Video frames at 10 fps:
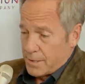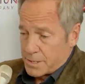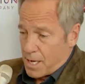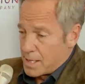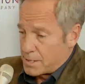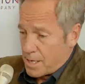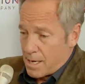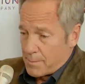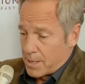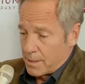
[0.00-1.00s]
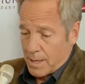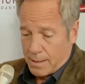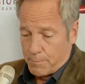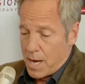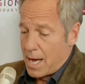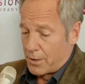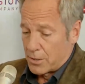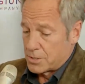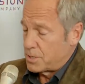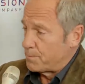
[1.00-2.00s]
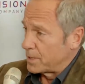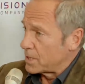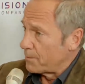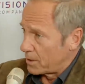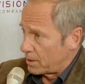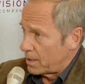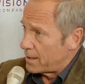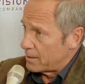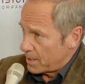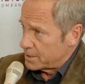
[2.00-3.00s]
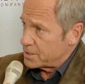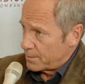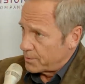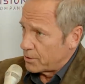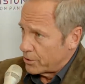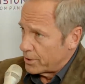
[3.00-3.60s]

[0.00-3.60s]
These guys came in like potters and picked up the clay and made something good.